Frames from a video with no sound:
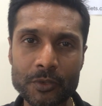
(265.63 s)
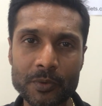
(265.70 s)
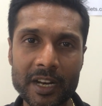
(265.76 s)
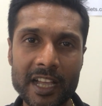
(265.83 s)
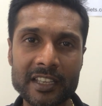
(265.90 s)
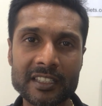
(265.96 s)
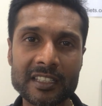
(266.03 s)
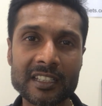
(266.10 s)
So when
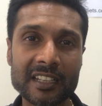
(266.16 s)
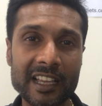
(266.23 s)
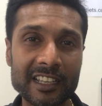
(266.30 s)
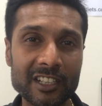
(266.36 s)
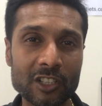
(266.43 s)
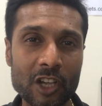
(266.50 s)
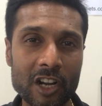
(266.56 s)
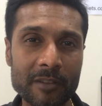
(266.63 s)
I see
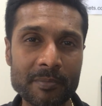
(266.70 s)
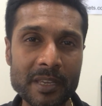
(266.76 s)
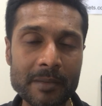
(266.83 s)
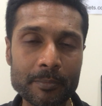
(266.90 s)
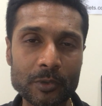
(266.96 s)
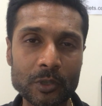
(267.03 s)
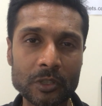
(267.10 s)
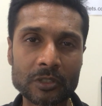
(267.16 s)
like a lot of
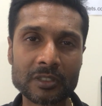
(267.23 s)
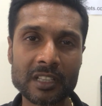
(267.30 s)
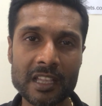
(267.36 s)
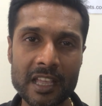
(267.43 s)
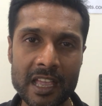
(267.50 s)
people,